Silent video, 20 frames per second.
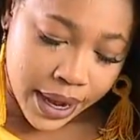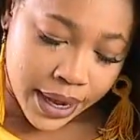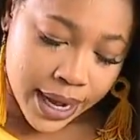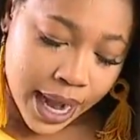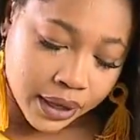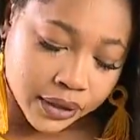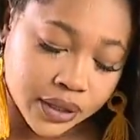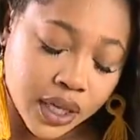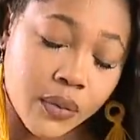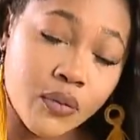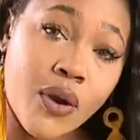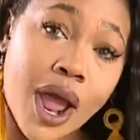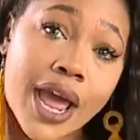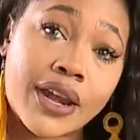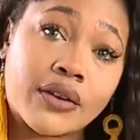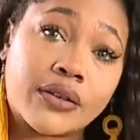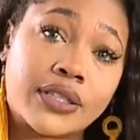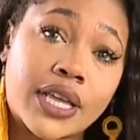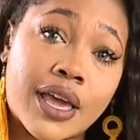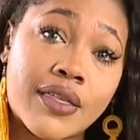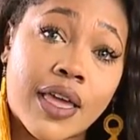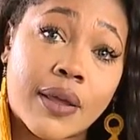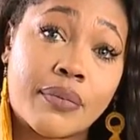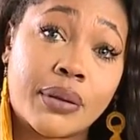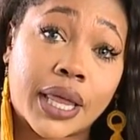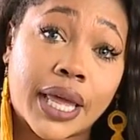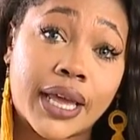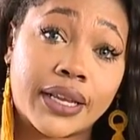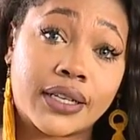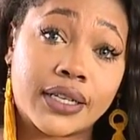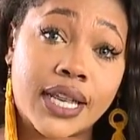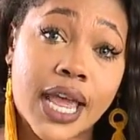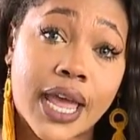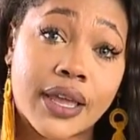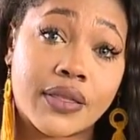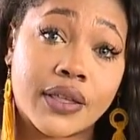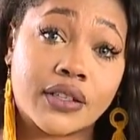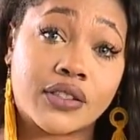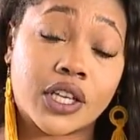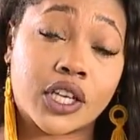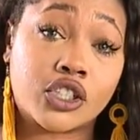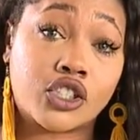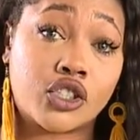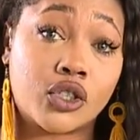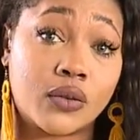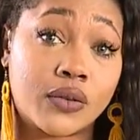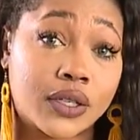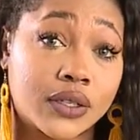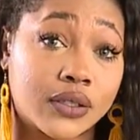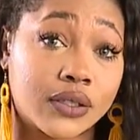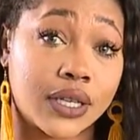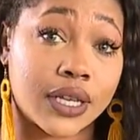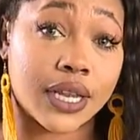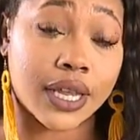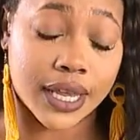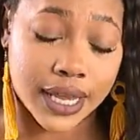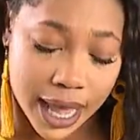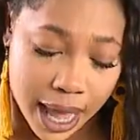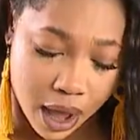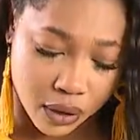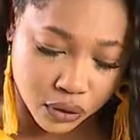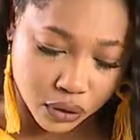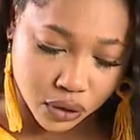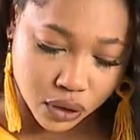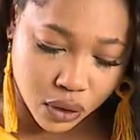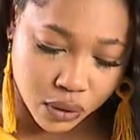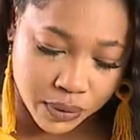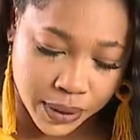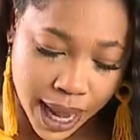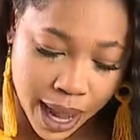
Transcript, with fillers: Now, some riders say they plan to take this issue to city council.